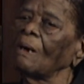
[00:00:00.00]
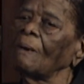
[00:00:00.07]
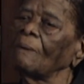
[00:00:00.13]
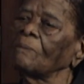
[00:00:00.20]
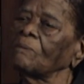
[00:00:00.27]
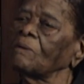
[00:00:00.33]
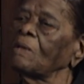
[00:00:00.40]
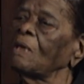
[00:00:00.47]
she
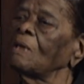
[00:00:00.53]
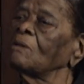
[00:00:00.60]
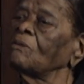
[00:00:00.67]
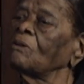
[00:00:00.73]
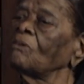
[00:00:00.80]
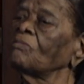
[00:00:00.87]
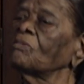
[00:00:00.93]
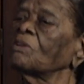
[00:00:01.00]
had
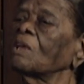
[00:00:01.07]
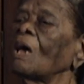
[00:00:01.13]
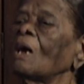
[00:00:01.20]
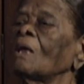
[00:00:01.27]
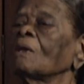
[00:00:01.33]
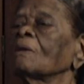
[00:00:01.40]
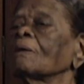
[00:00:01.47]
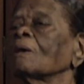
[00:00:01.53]
just got
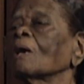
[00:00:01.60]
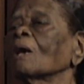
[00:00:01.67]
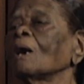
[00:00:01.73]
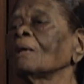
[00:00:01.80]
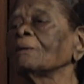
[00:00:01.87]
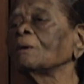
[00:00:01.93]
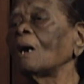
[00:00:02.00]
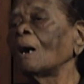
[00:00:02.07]

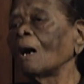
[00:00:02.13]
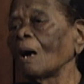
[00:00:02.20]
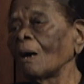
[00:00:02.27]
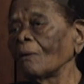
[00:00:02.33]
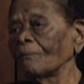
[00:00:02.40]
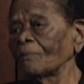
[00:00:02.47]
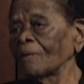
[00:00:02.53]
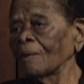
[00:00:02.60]
out
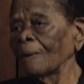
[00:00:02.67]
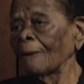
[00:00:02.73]
there,